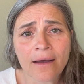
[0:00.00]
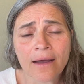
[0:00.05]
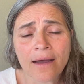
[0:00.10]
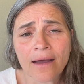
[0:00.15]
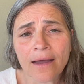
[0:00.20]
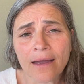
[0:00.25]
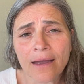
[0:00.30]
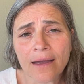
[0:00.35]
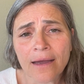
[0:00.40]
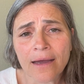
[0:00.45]

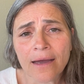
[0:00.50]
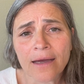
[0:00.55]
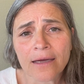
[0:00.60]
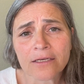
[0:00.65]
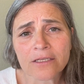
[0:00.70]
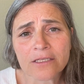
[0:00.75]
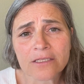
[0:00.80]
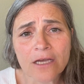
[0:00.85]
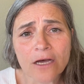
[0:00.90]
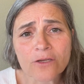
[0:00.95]

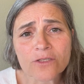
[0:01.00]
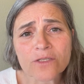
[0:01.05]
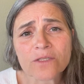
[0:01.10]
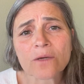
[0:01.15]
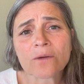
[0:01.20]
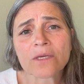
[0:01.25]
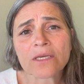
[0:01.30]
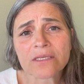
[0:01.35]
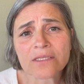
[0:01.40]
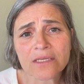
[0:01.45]
And it's
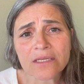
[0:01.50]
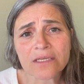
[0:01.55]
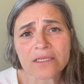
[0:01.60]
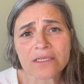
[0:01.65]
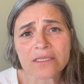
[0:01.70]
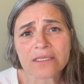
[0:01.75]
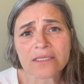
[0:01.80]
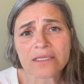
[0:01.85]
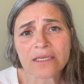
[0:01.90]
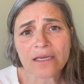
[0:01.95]
also easy
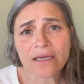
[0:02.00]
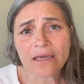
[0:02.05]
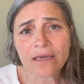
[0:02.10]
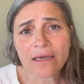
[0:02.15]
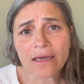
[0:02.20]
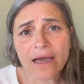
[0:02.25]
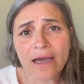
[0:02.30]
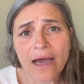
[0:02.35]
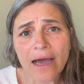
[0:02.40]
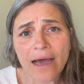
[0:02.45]
to
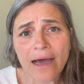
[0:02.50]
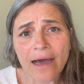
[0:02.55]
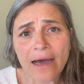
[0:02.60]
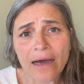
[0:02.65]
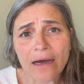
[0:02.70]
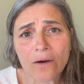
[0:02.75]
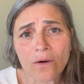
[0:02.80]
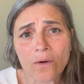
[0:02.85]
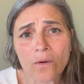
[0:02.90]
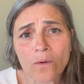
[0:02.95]
see
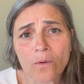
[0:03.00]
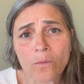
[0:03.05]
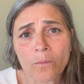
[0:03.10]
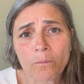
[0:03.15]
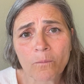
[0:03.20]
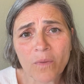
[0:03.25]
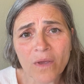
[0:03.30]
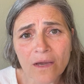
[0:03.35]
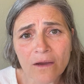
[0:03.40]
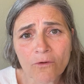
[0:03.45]

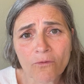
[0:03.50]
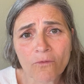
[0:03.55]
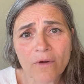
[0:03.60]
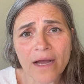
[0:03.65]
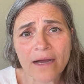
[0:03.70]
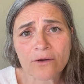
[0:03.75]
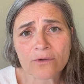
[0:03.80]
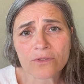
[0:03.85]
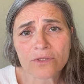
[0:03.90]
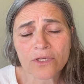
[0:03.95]
how being
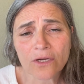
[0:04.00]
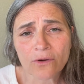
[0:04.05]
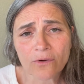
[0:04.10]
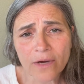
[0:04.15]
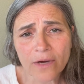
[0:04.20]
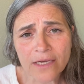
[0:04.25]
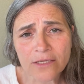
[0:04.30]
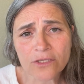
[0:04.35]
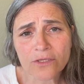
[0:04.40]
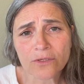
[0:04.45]
around
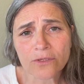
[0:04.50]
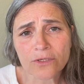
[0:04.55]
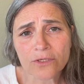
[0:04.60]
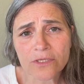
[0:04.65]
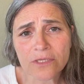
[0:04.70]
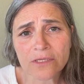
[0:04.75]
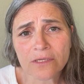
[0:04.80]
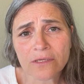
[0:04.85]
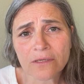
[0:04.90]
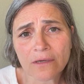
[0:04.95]

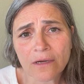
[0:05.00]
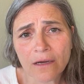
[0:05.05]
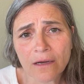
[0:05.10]
aggressors,